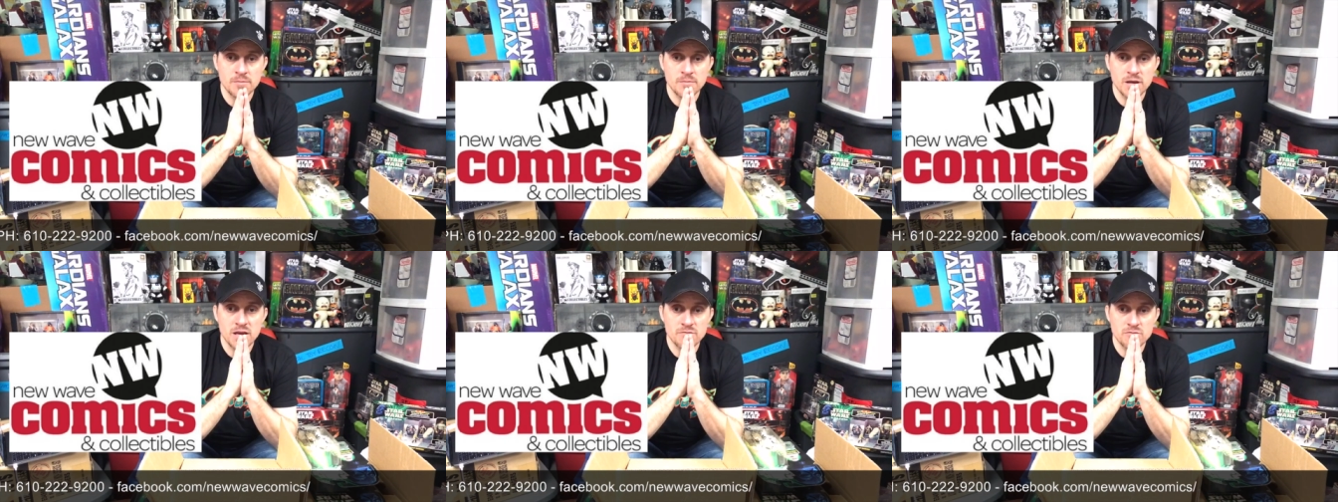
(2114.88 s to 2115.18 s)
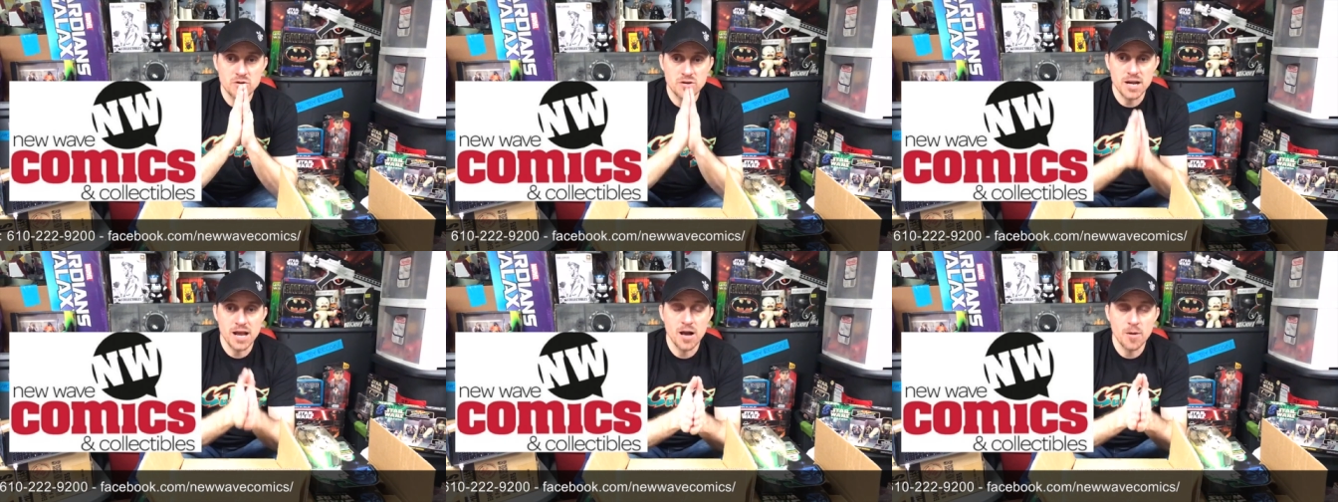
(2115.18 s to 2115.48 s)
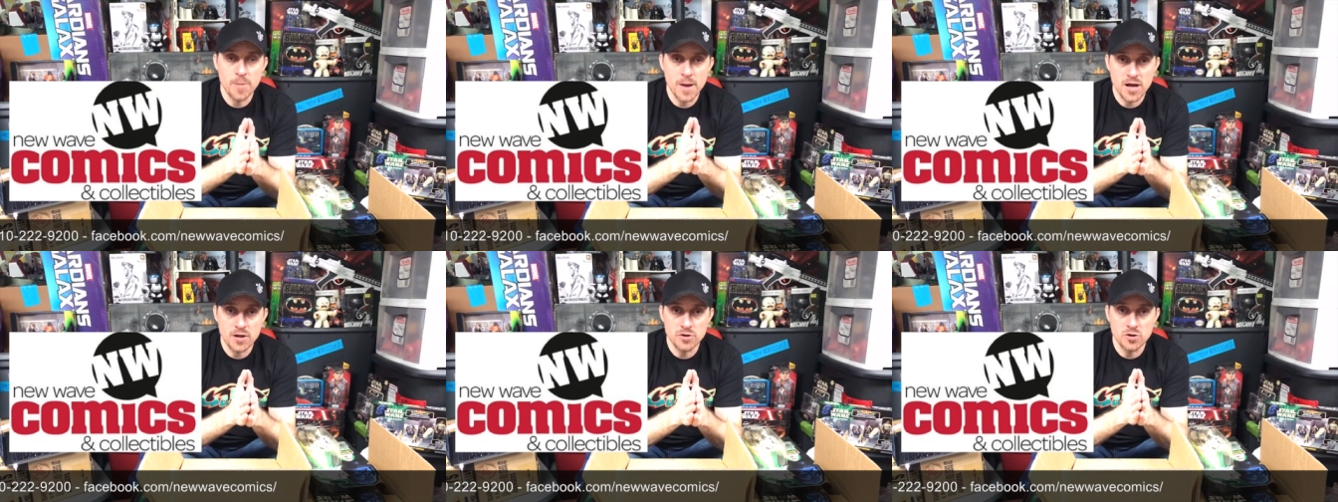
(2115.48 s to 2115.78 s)
if you can
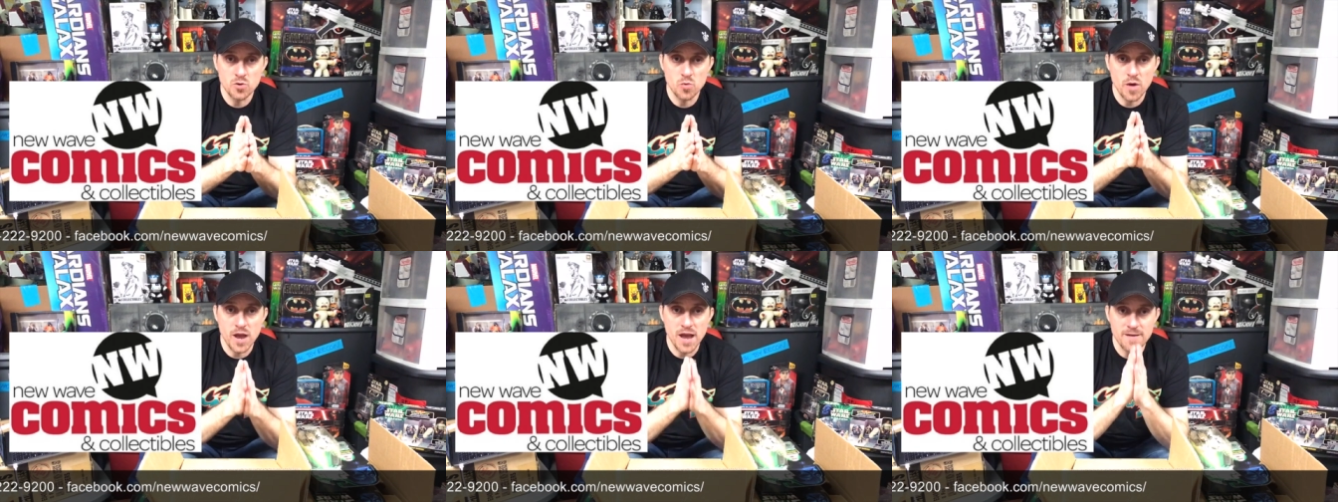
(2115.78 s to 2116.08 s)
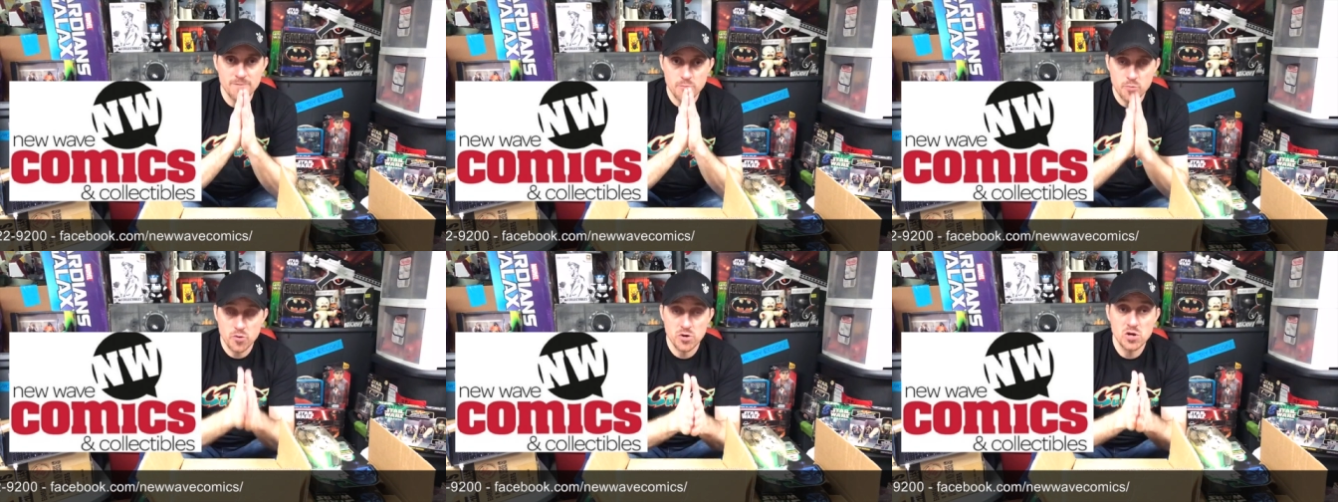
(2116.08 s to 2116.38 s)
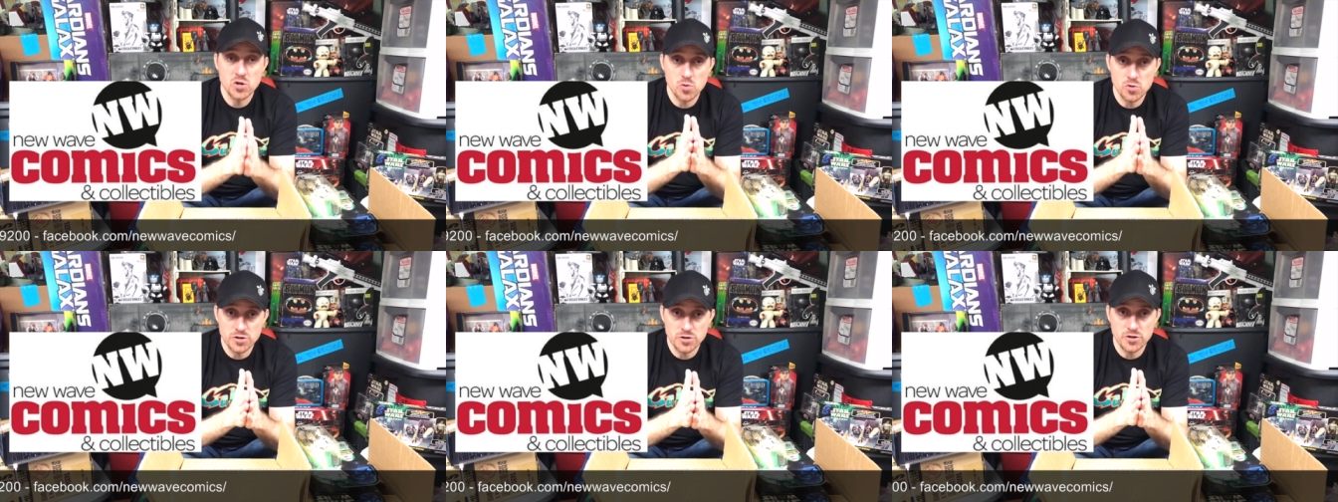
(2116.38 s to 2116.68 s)
help out New Wave,
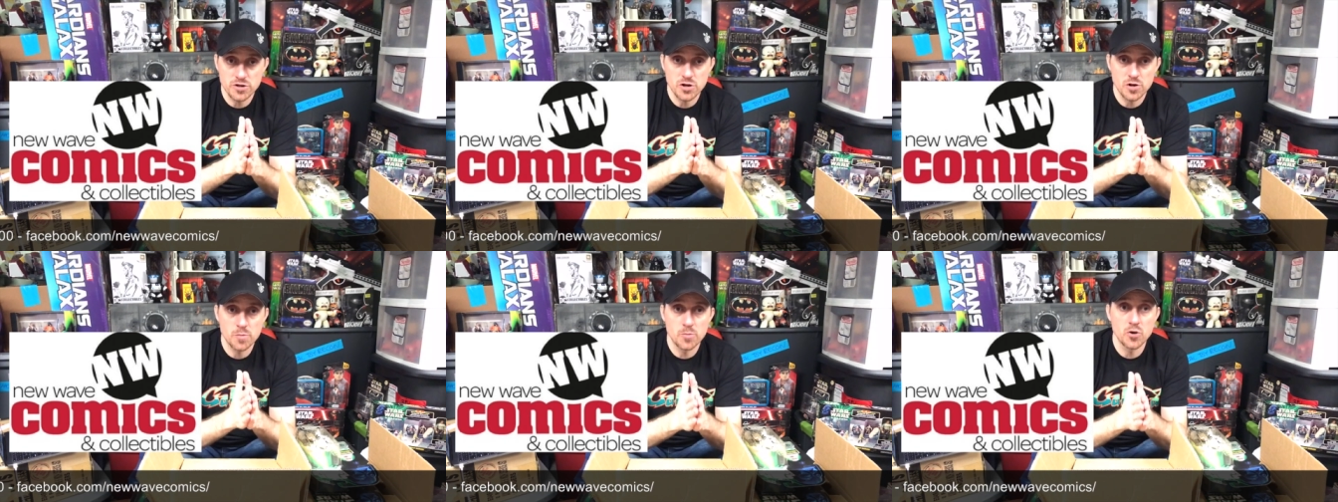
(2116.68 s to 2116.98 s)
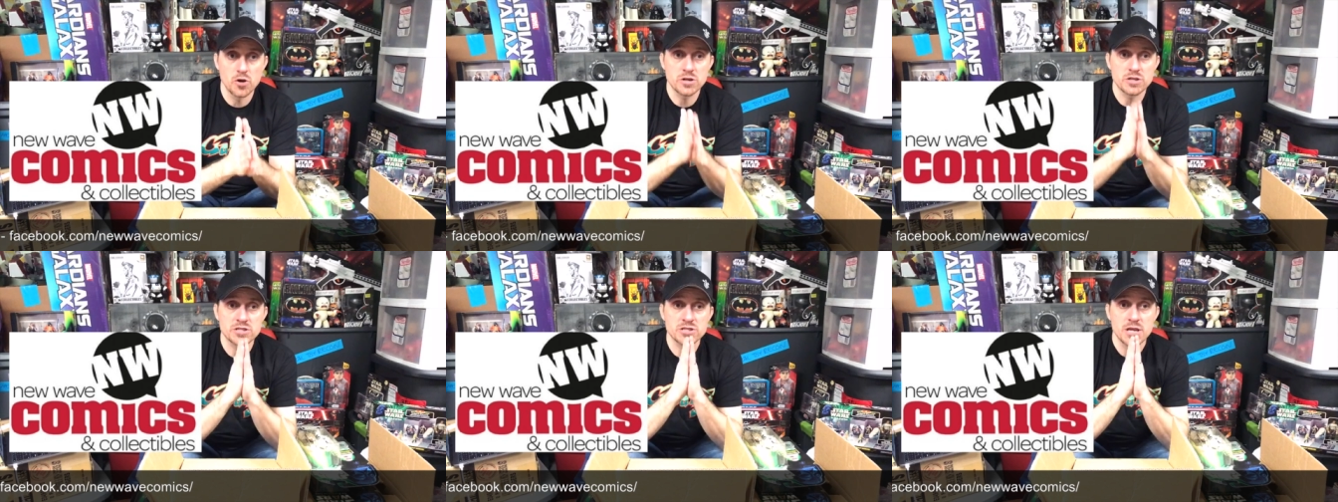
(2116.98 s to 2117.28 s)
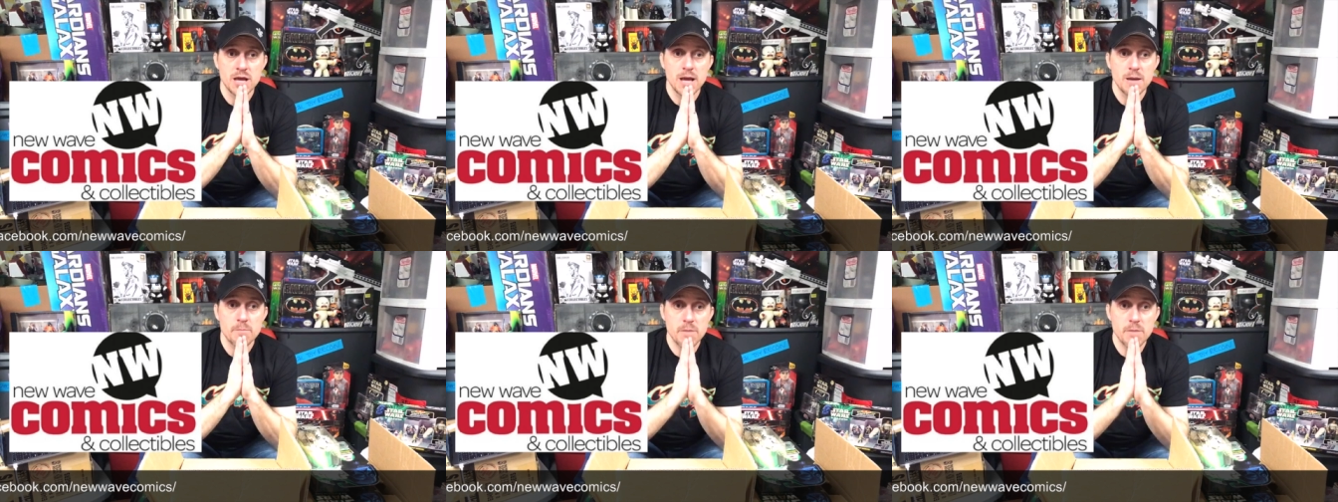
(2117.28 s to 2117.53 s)
pre-order your books,